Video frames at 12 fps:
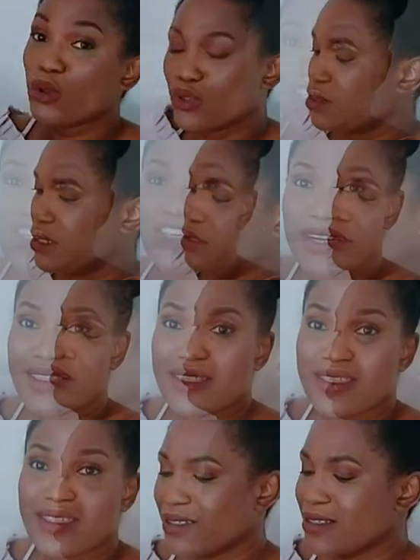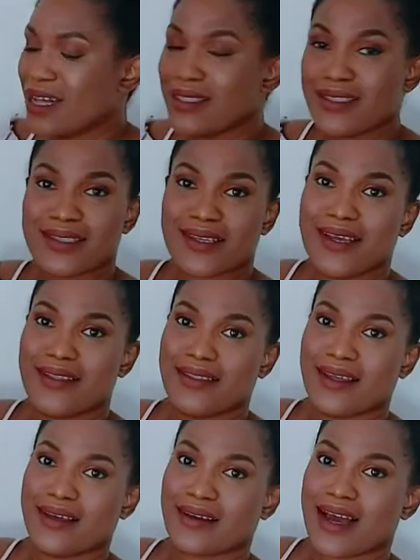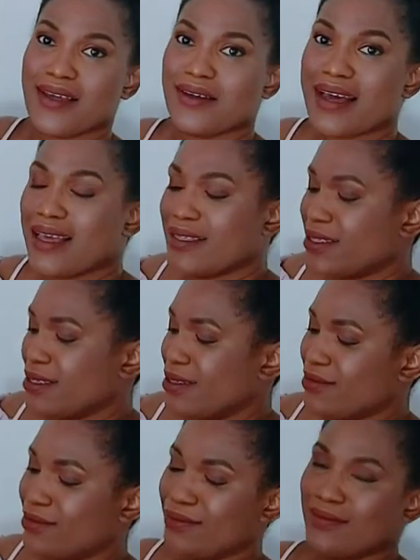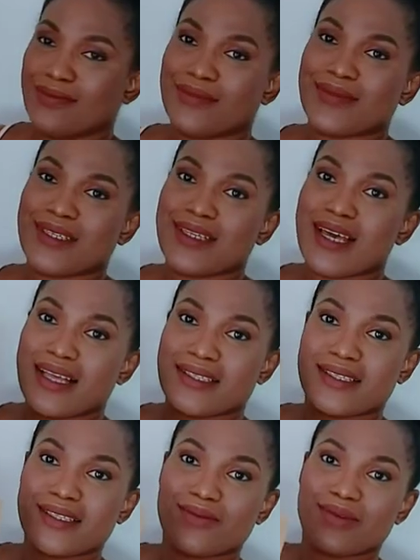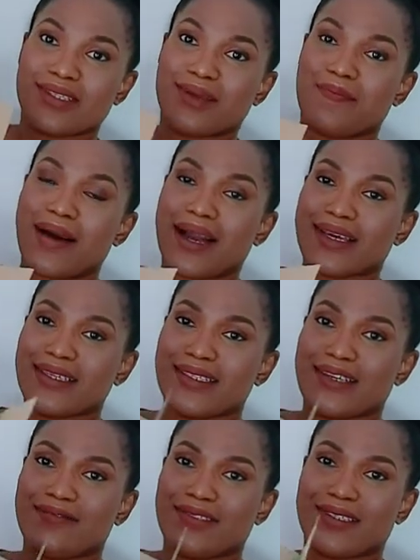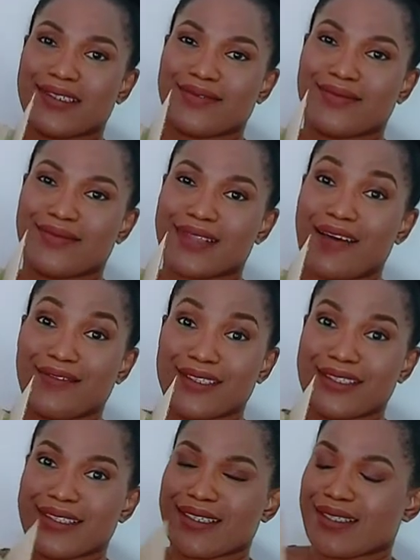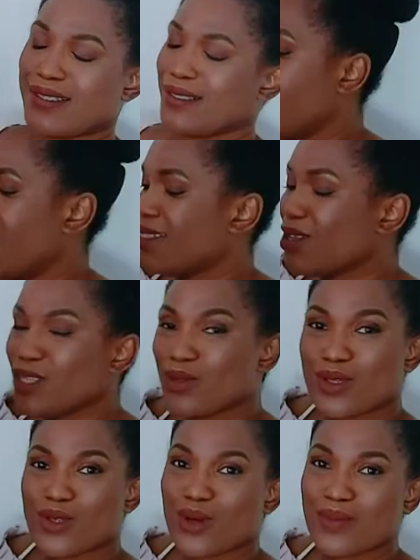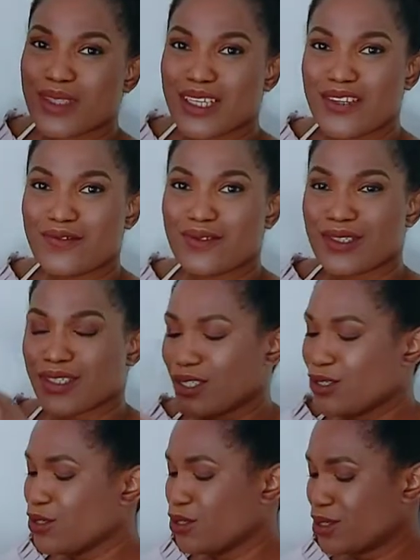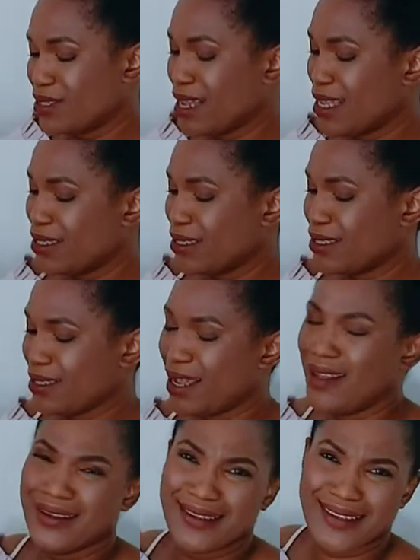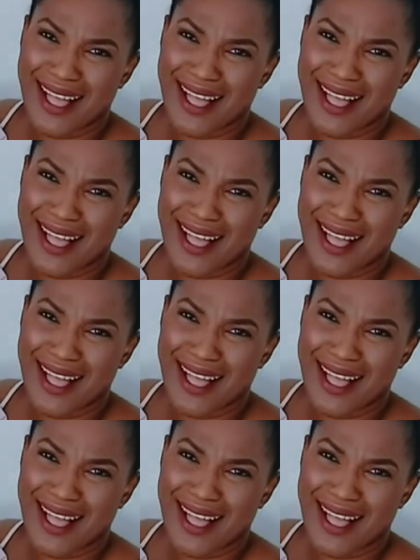Just three things that is in there. Can you guys see? And see the way they package everything. Have you seen it? I think it was something even serious that is in there.